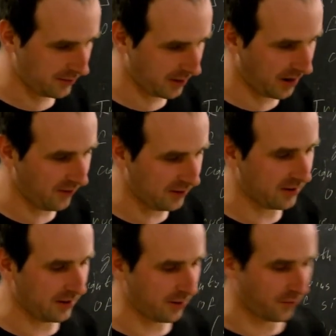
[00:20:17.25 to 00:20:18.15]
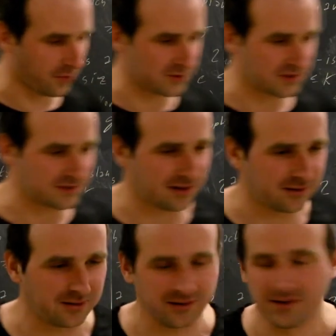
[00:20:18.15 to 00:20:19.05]
caveat here, of course, is that
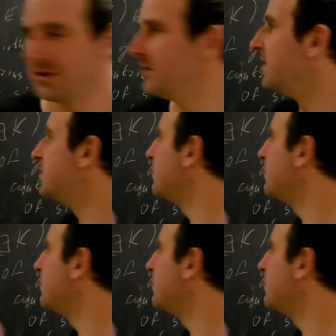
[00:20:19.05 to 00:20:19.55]
this